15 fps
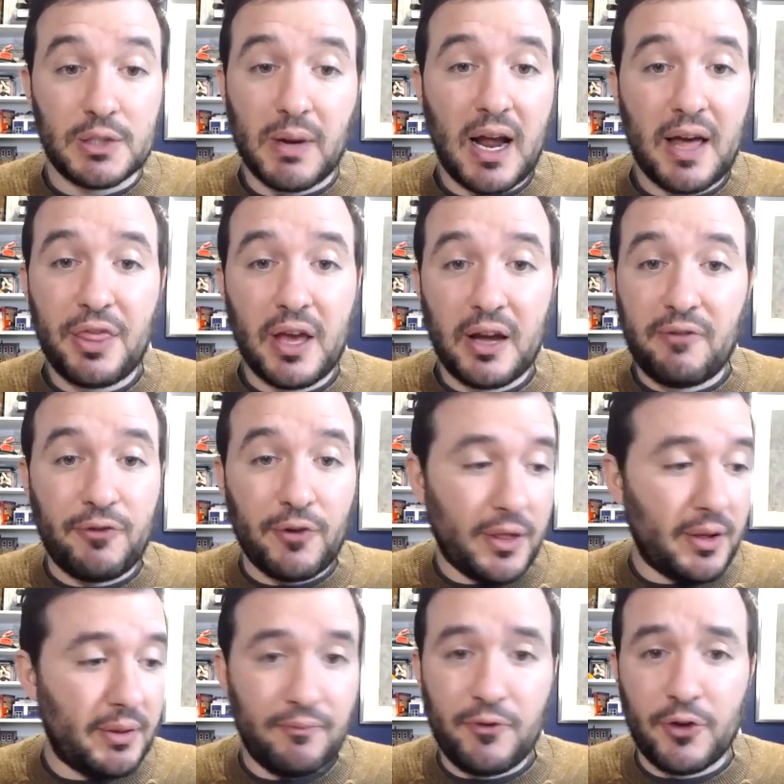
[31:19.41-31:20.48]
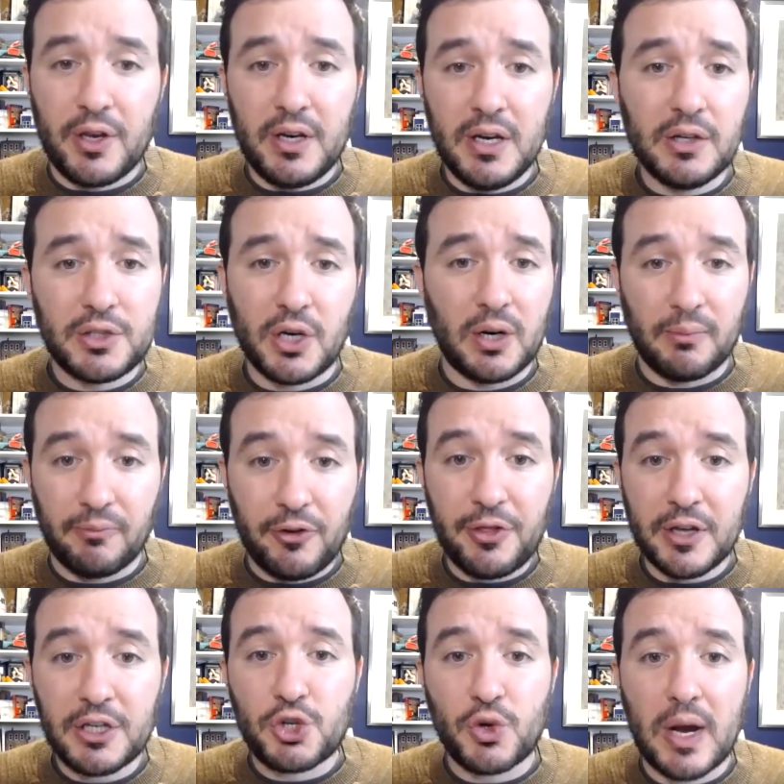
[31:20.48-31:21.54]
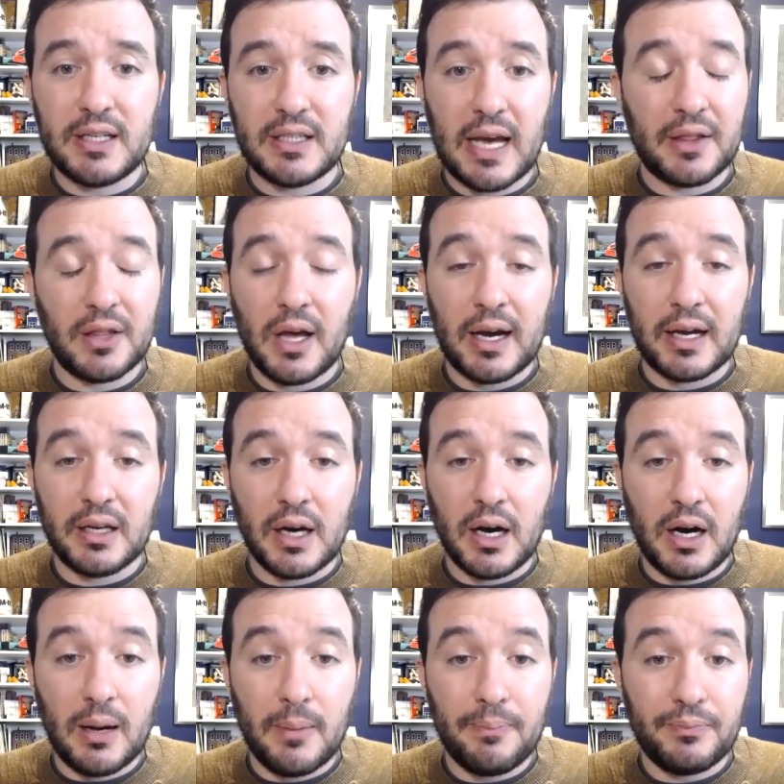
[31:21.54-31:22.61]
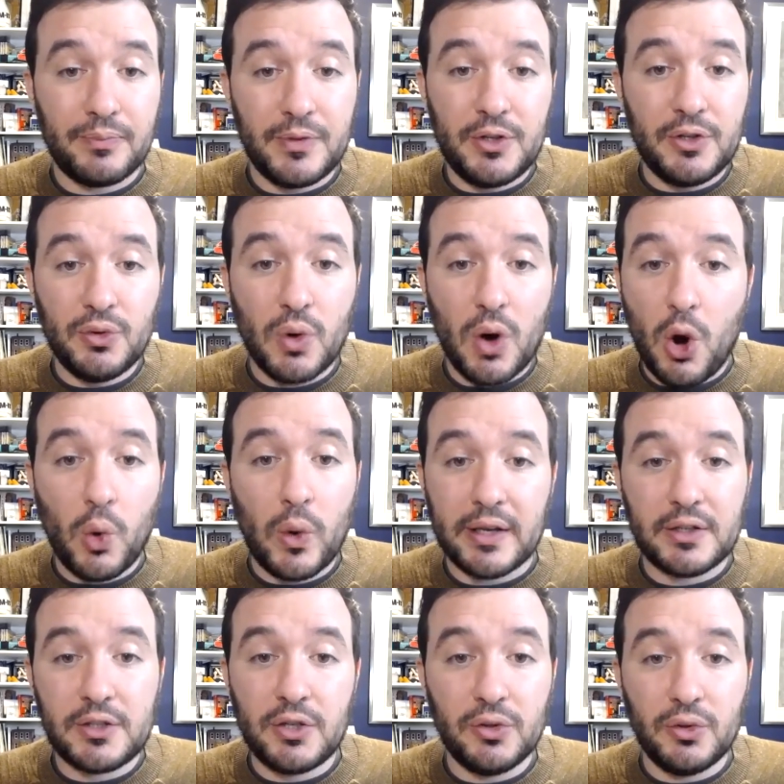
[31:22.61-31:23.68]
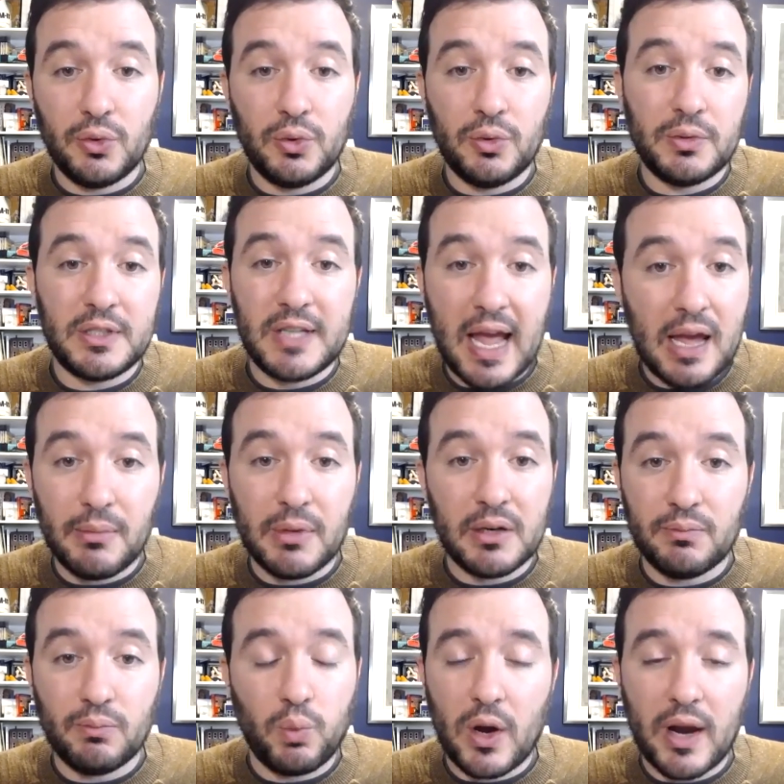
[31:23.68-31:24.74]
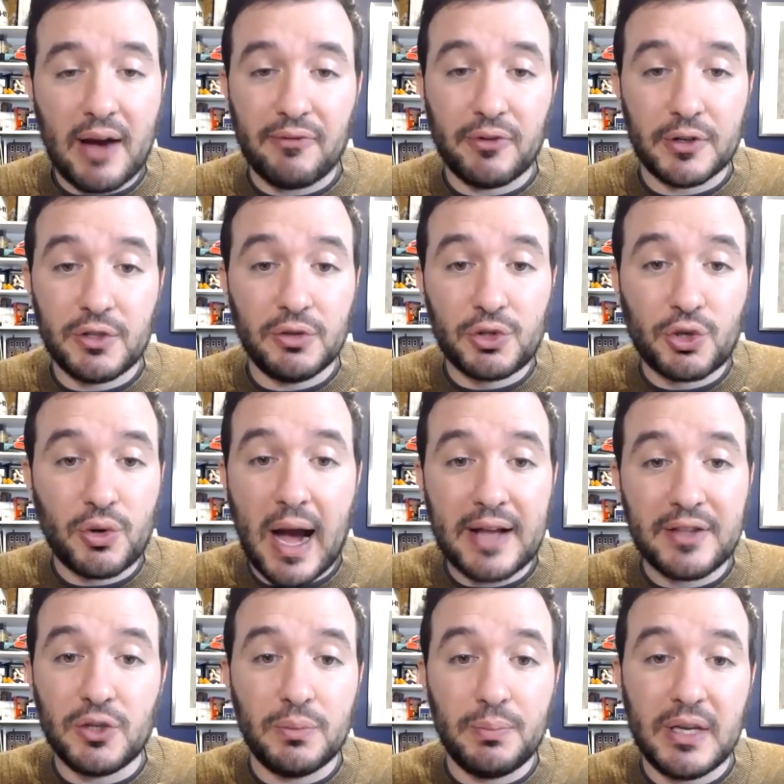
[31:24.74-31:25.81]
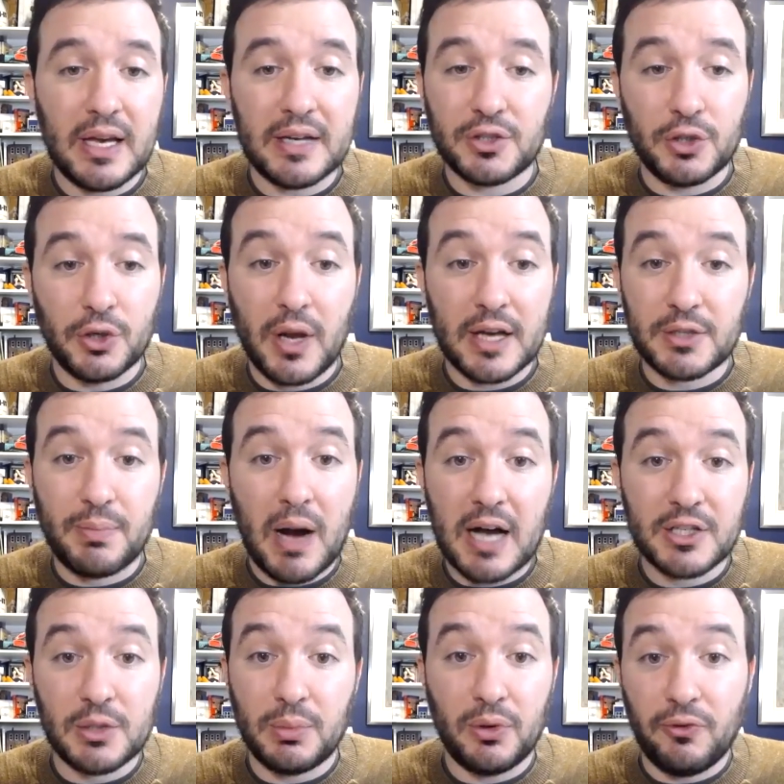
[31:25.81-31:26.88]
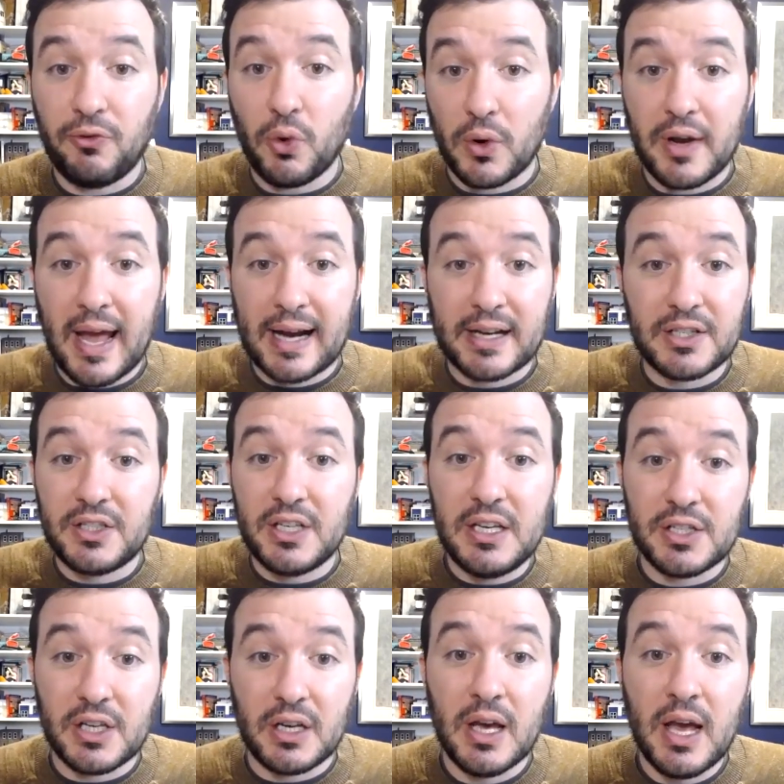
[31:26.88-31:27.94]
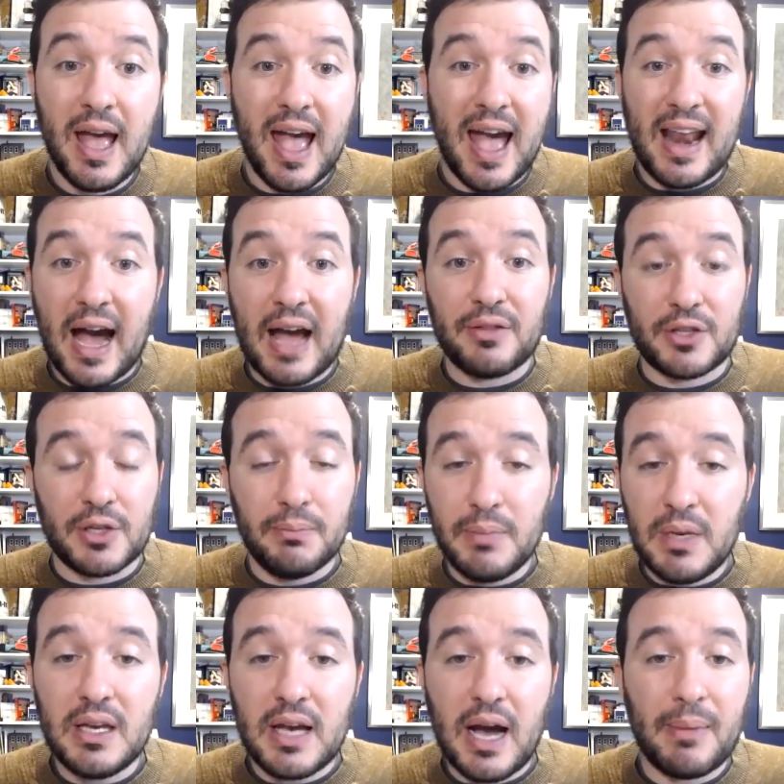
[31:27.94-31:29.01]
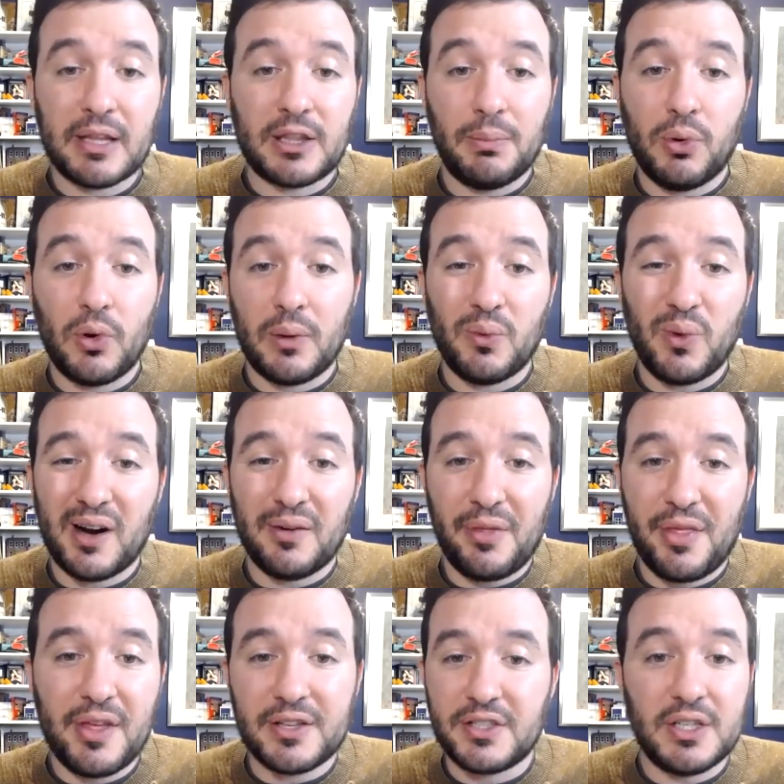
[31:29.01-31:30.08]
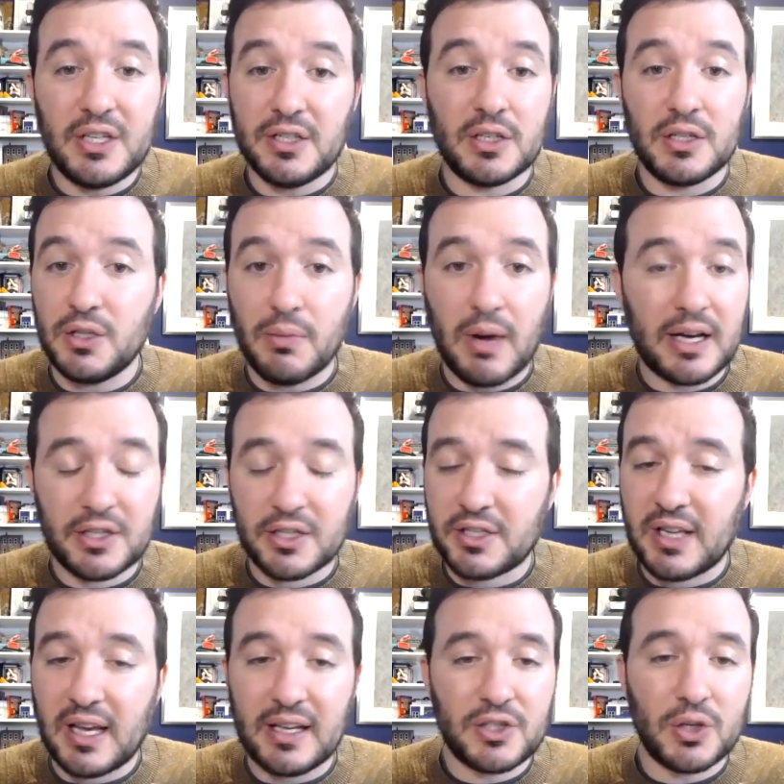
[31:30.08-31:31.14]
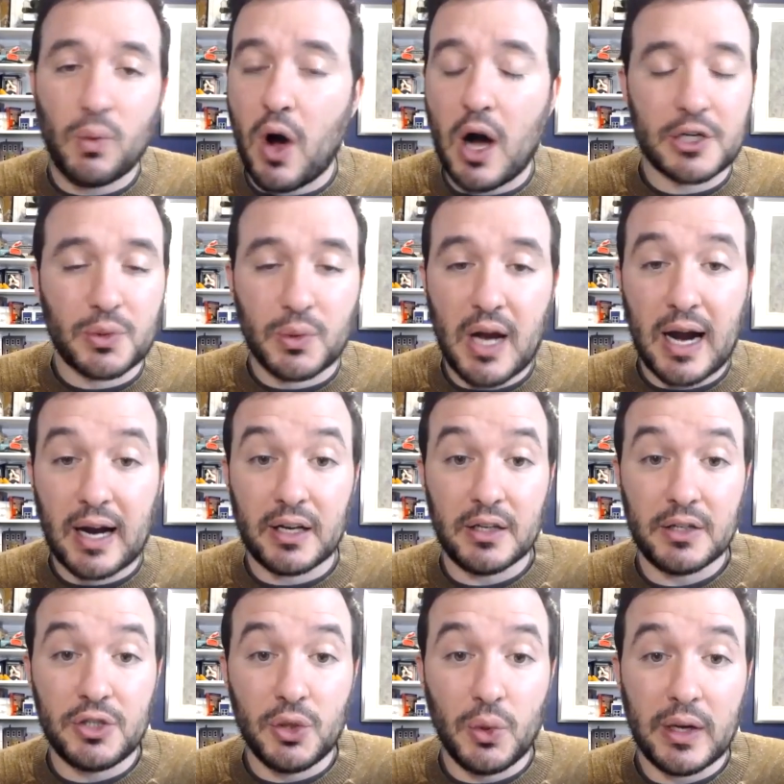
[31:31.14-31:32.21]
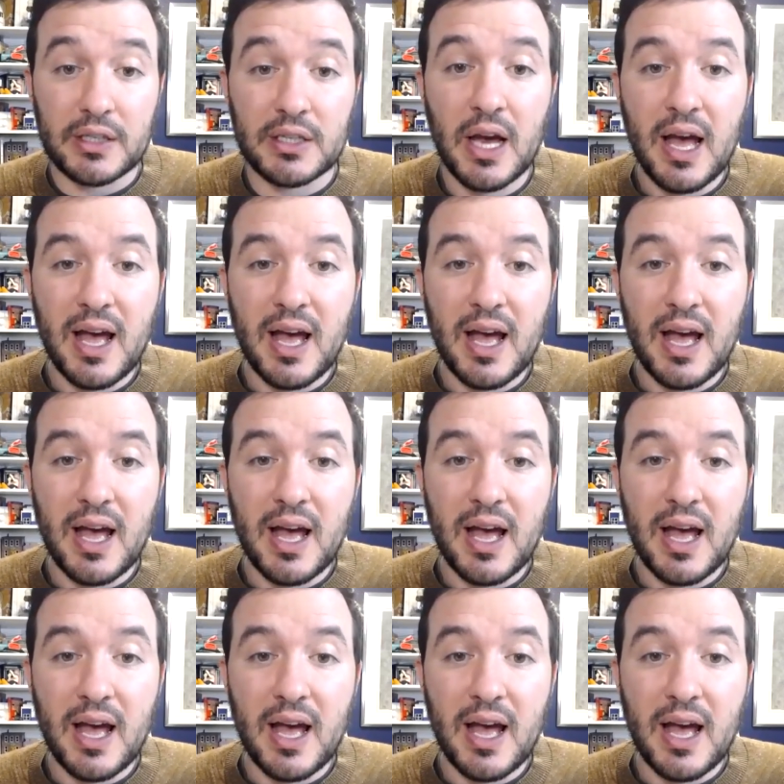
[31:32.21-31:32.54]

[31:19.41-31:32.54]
But I think for the for the near term, for this trade deadline, um, you owe it to Dame and whatever to try to be as good as possible for next season. And I, to me, I'm at the point where this season you might just say it's a wash. We're not going to do it.